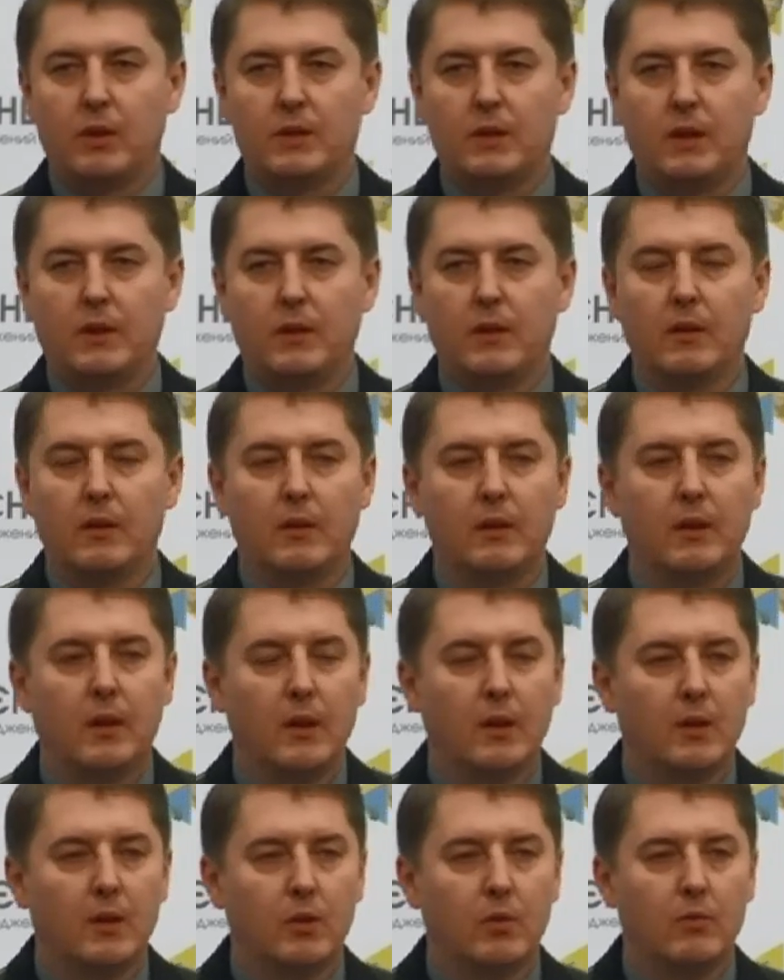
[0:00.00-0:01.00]
Good
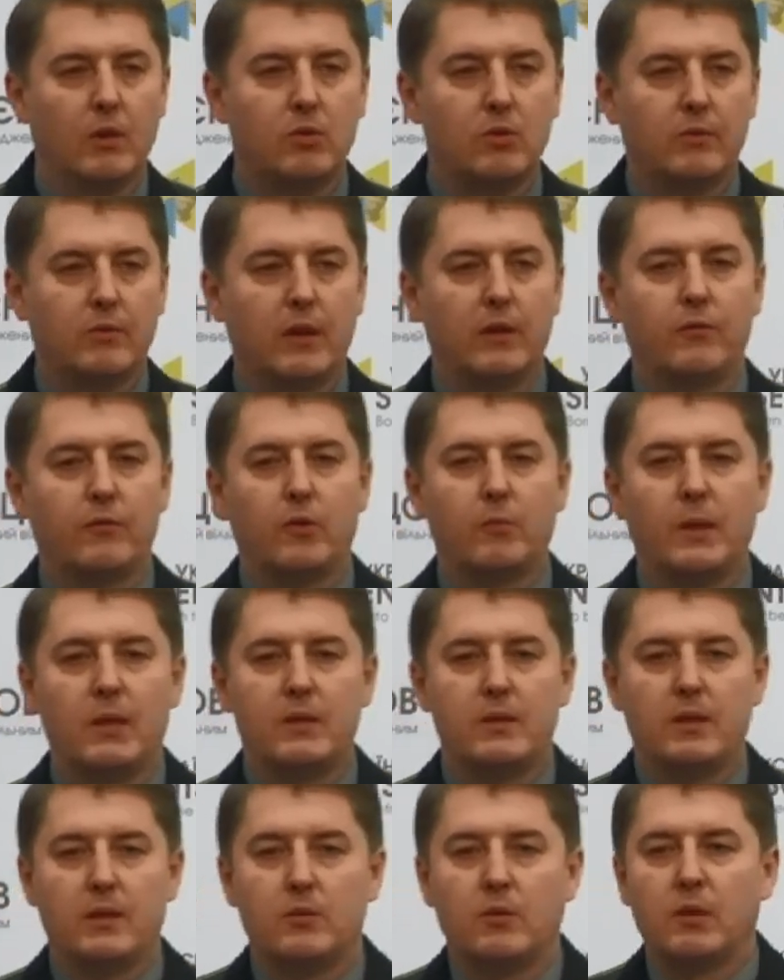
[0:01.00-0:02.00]
afternoon, dear
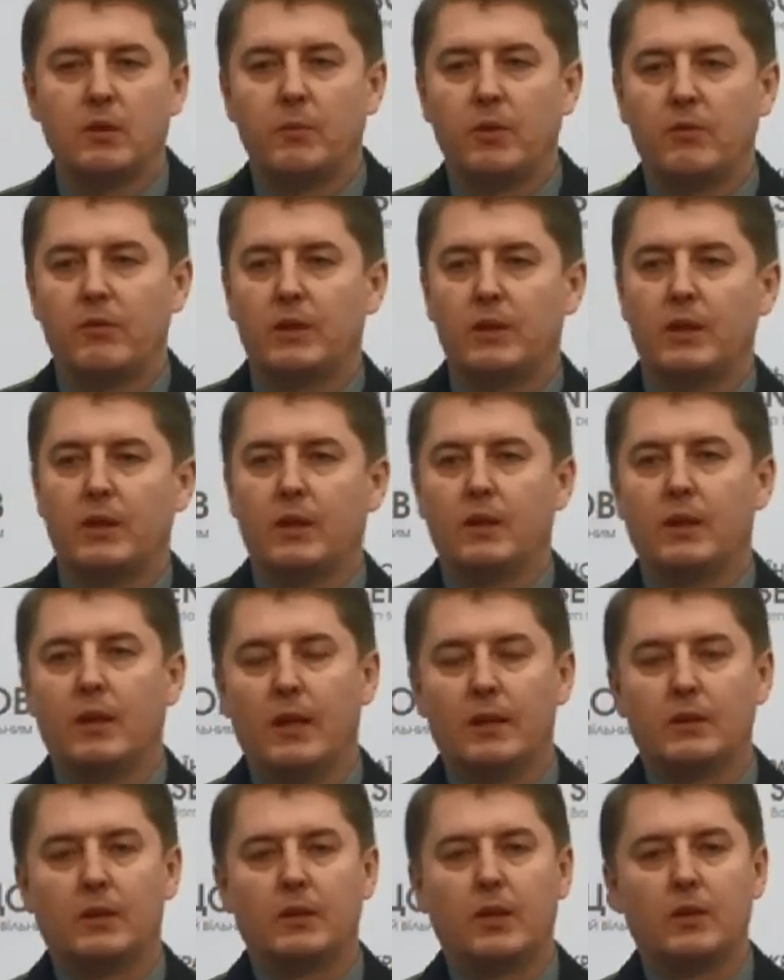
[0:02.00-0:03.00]
journalists, and now
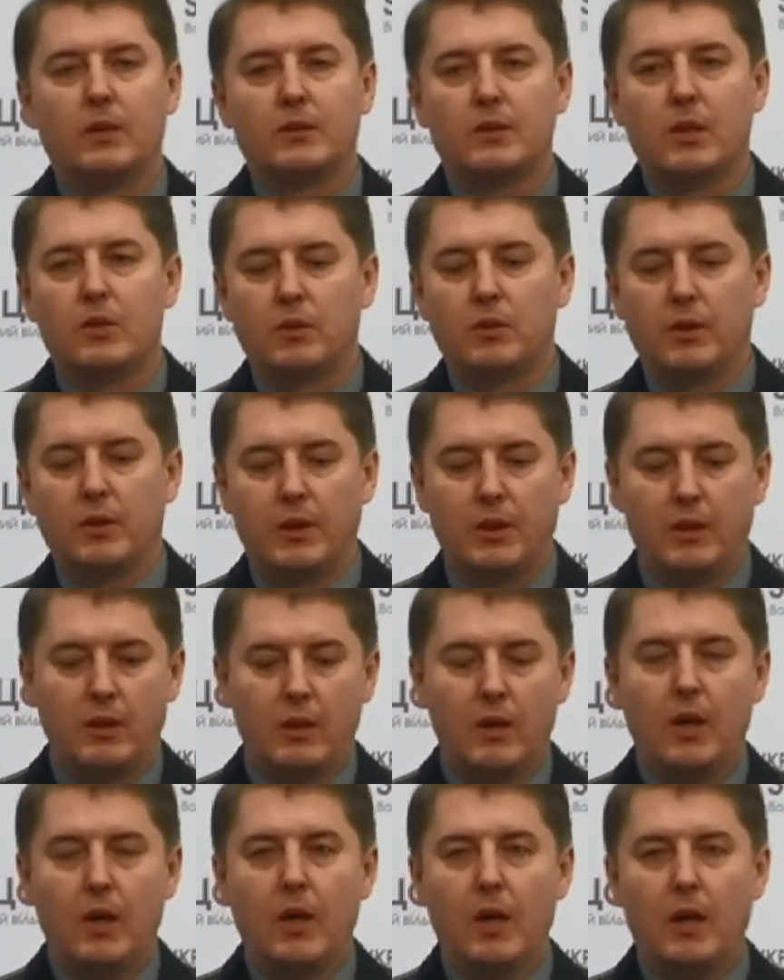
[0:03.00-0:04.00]
the information
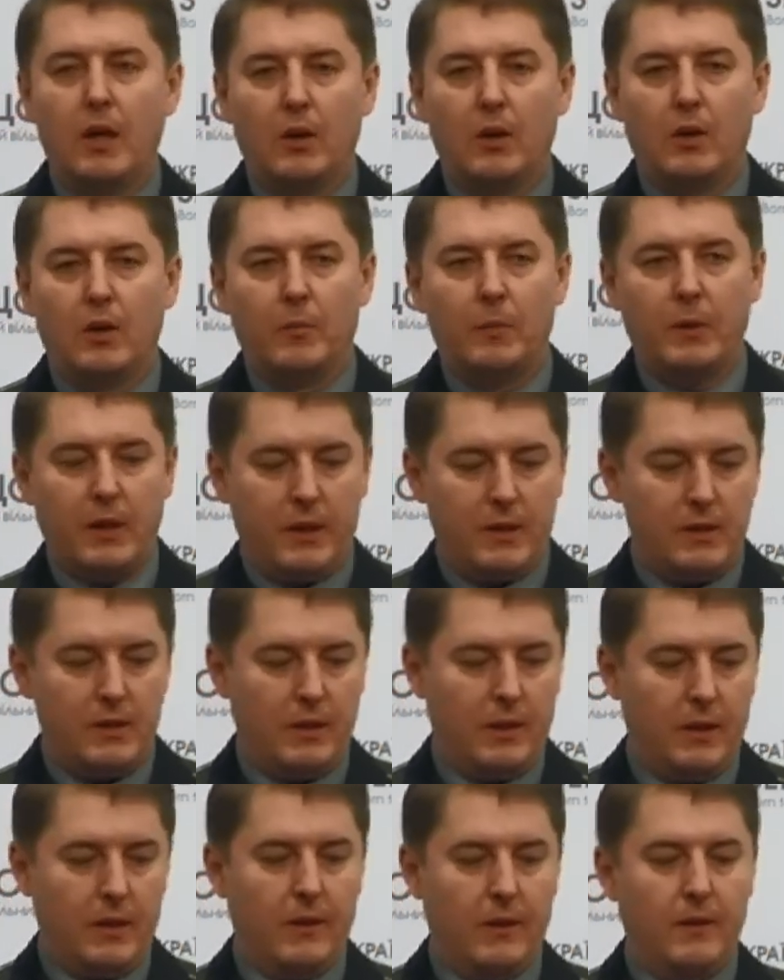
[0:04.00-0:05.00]
on the situation
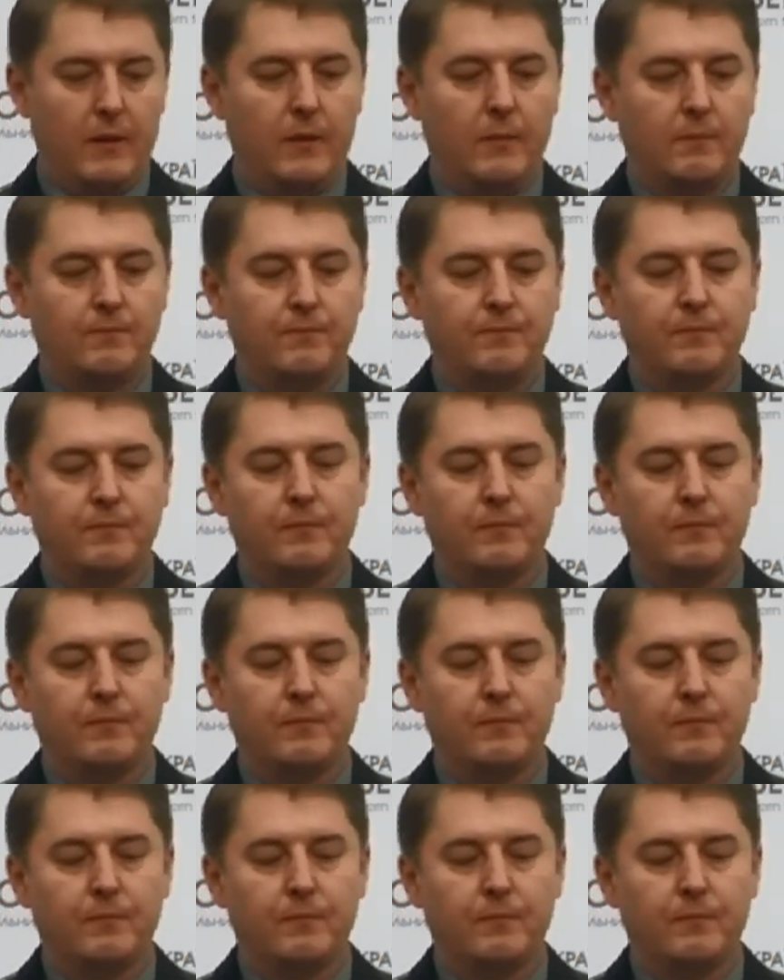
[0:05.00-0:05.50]
in the ATO